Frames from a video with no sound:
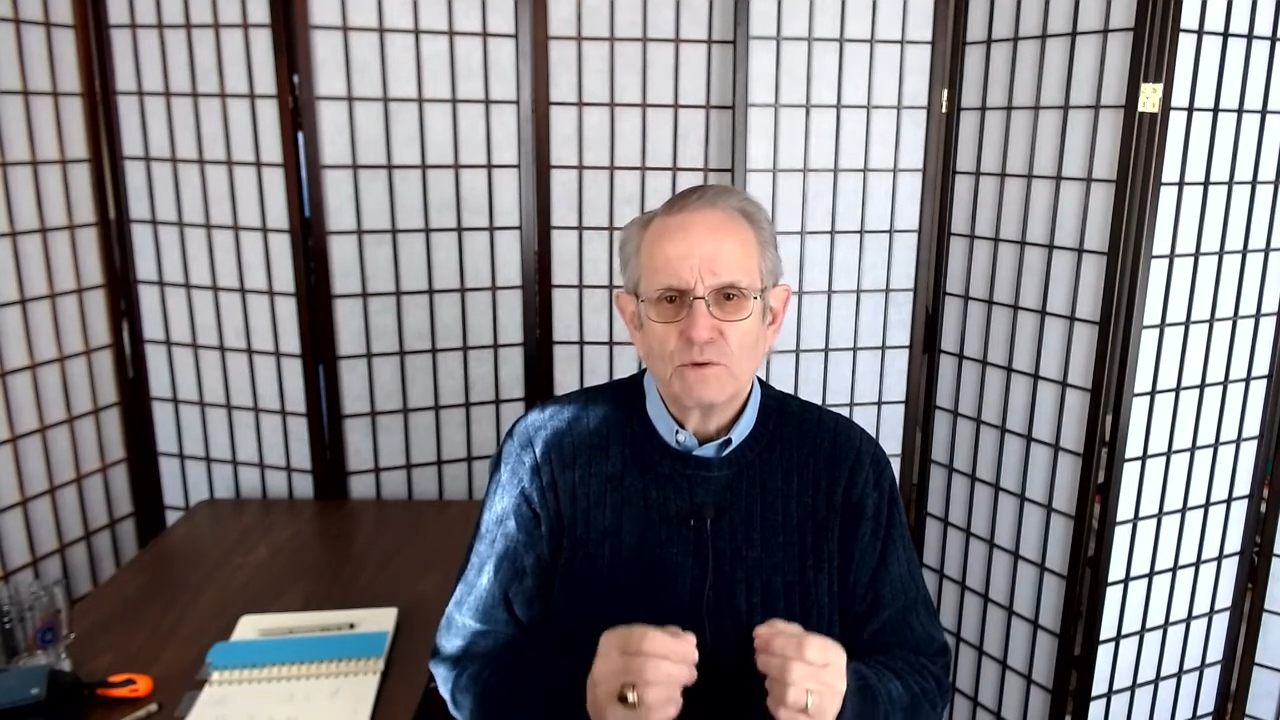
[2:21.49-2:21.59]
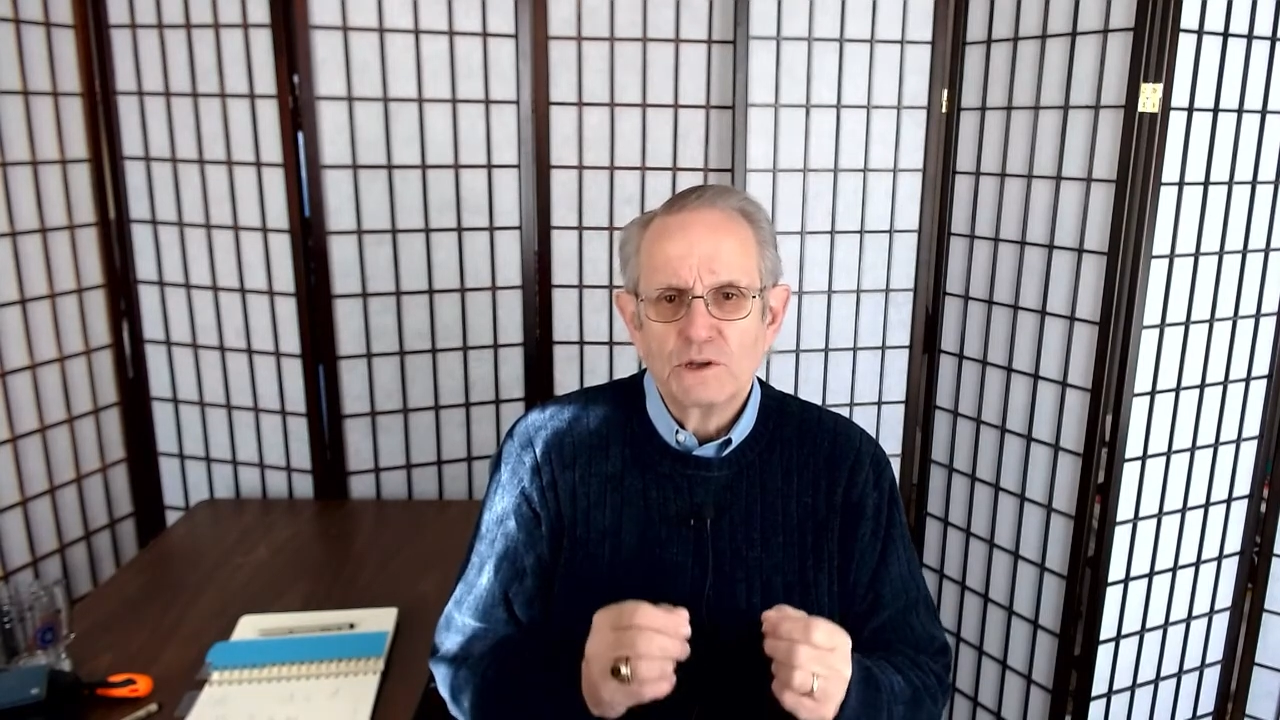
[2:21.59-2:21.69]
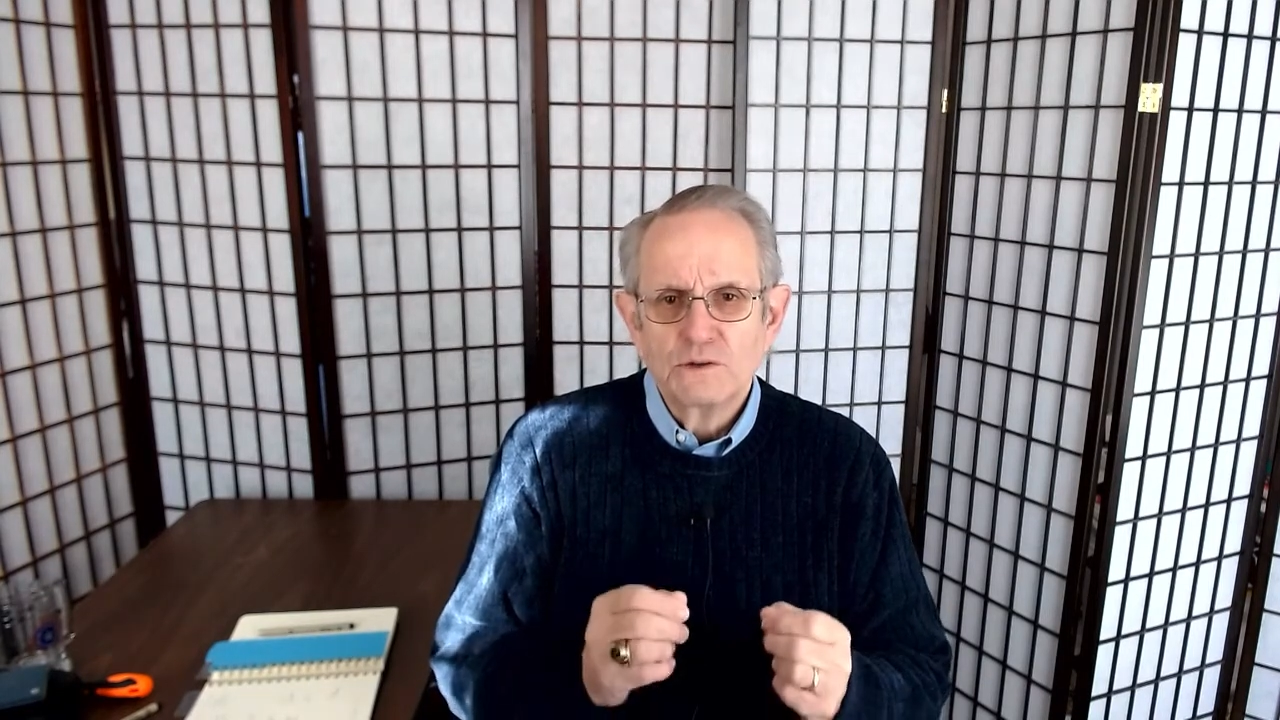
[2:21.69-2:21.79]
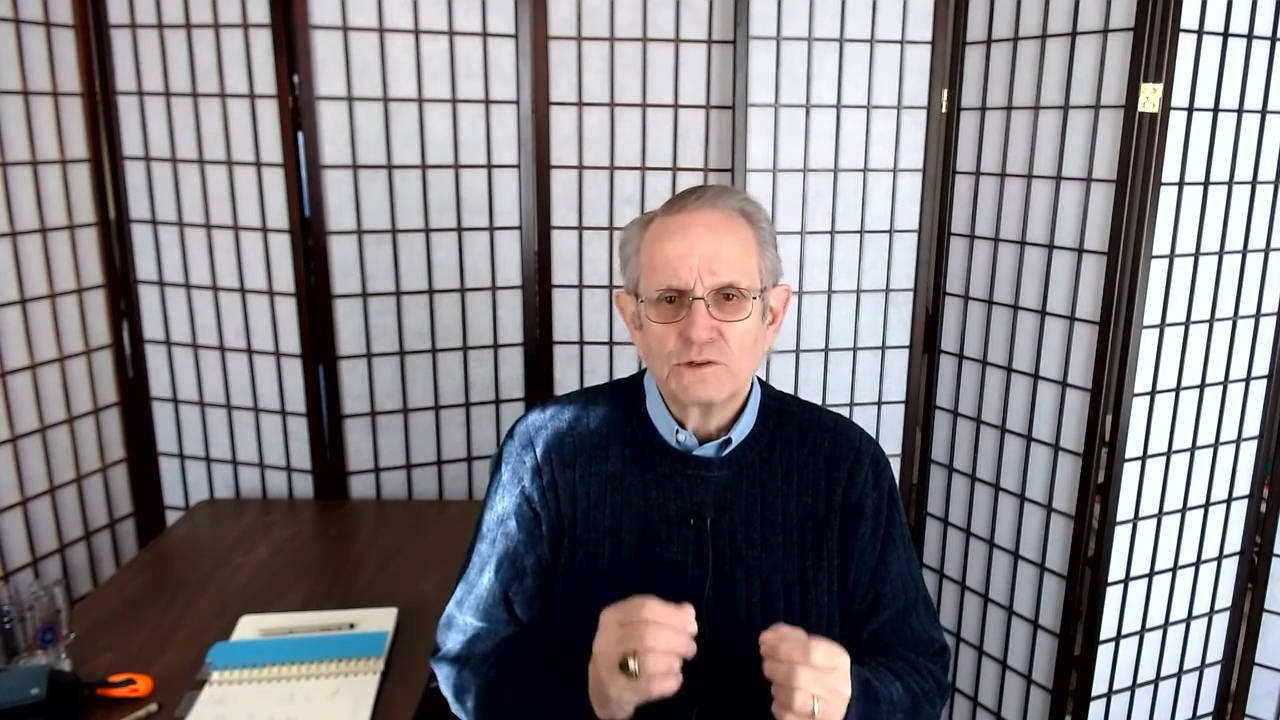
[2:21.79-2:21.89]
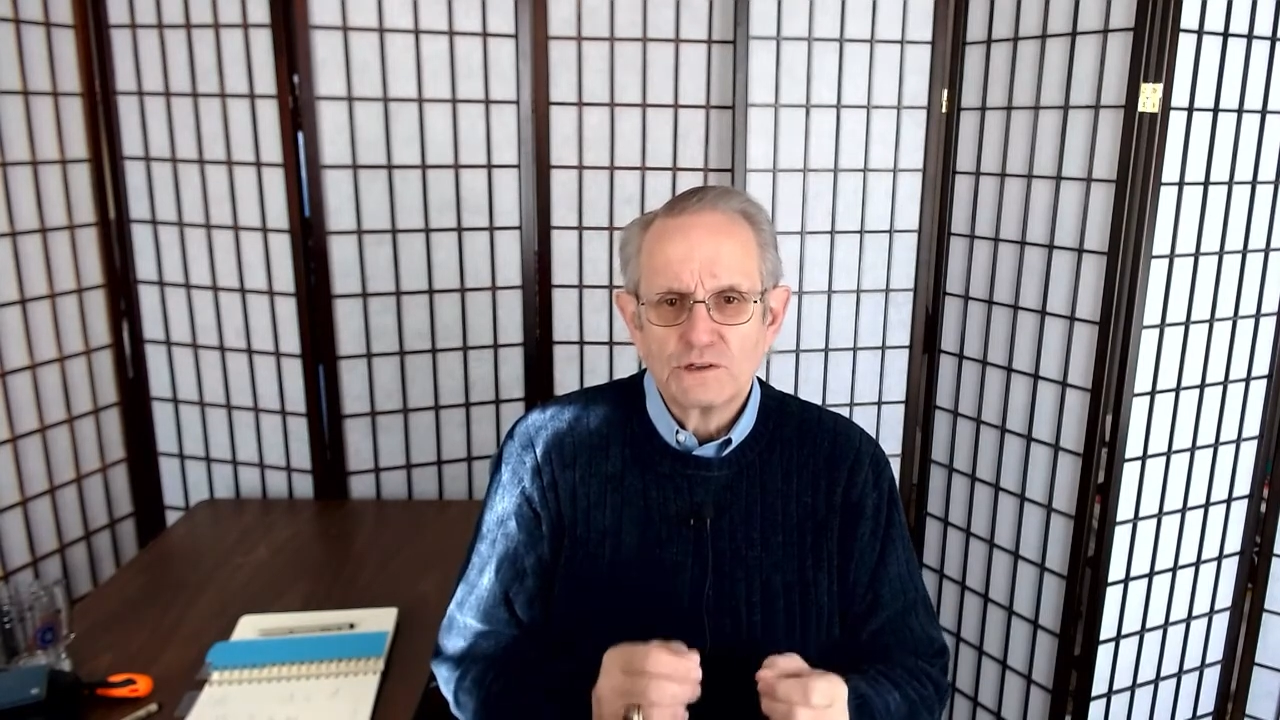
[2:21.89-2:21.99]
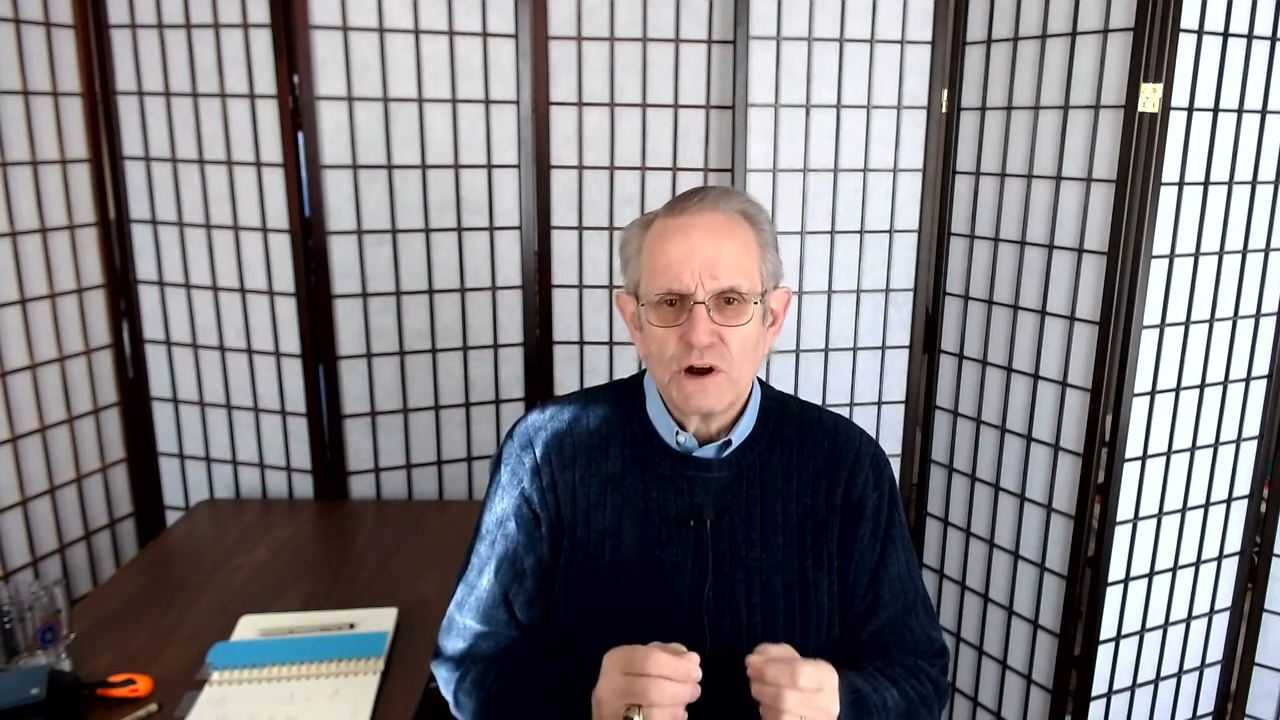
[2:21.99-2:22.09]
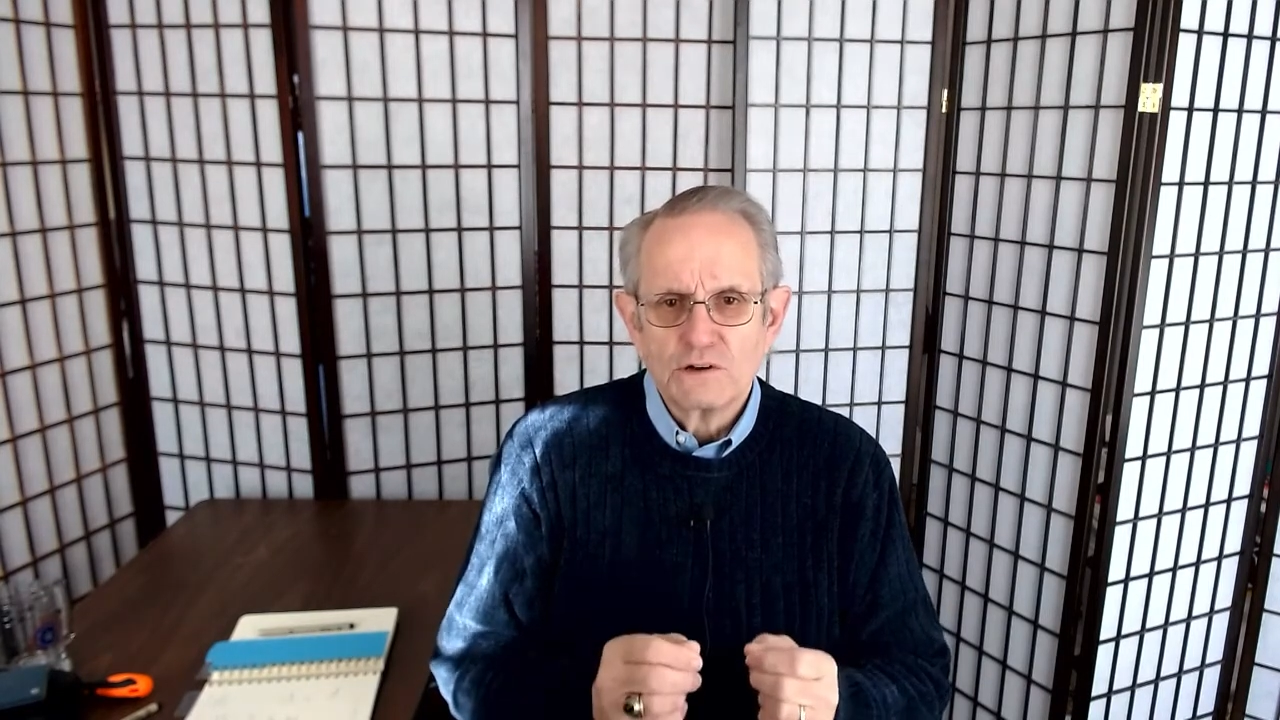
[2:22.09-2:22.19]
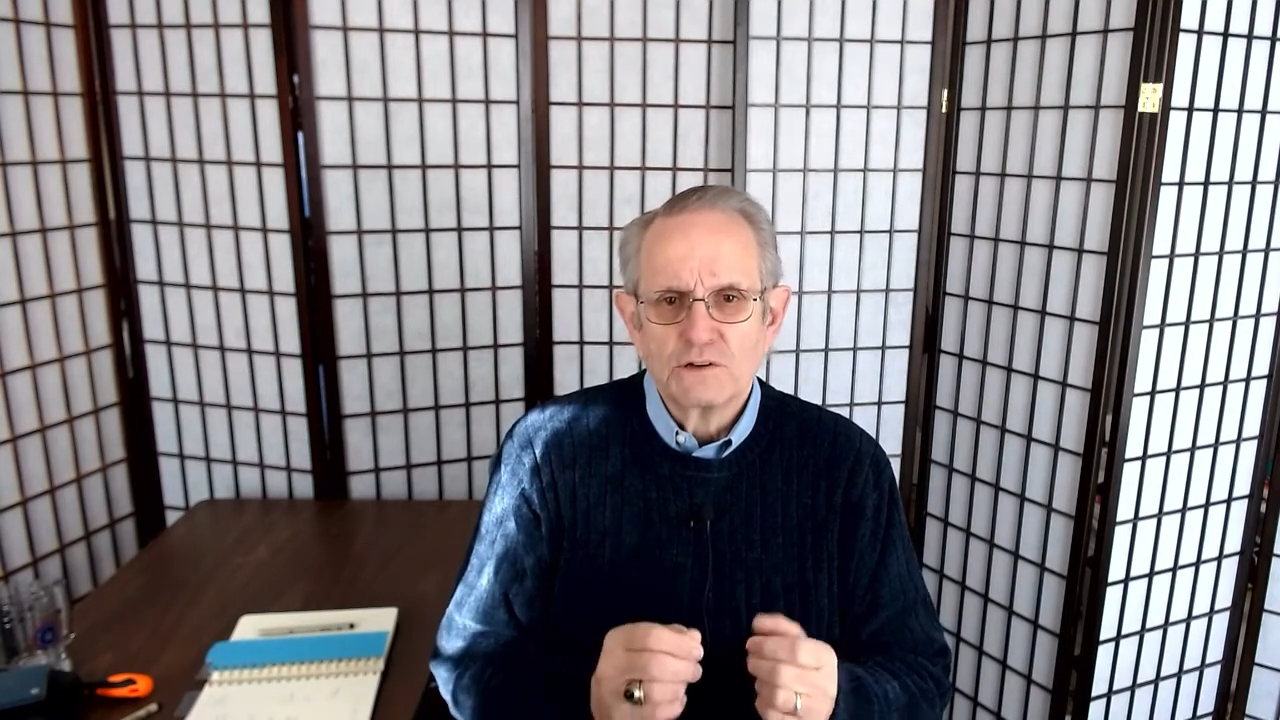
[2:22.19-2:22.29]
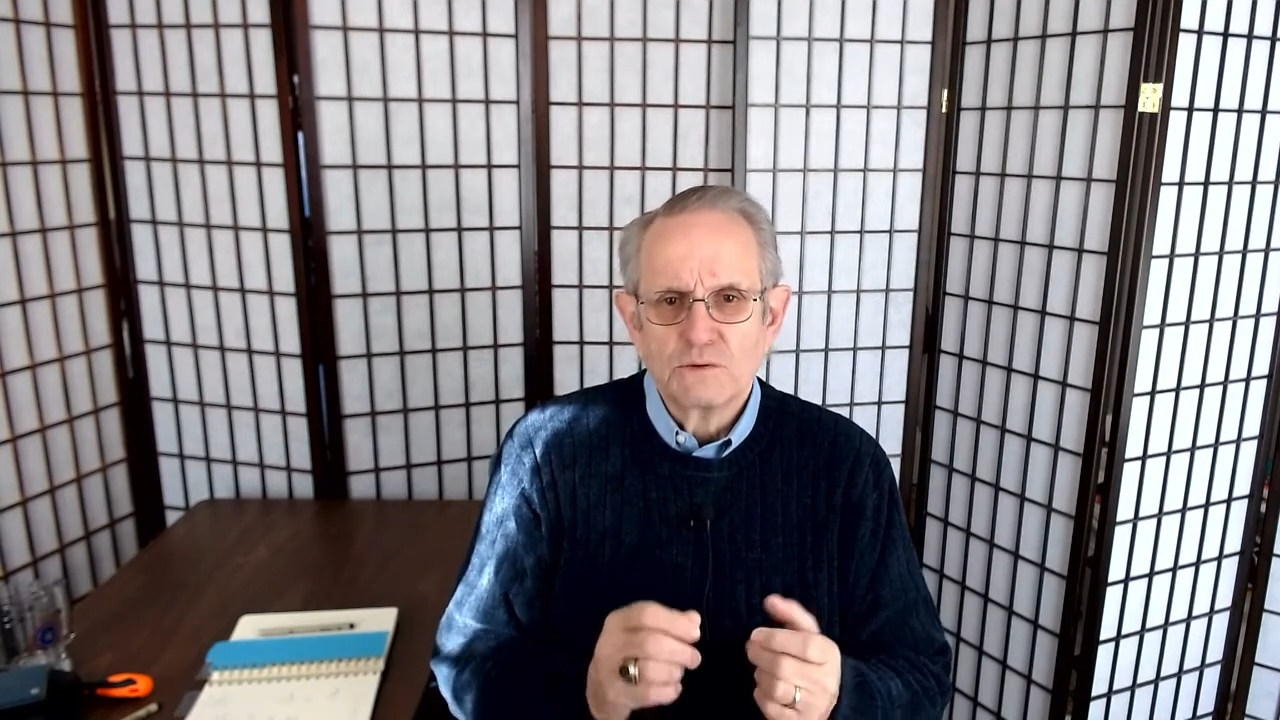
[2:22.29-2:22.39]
you start to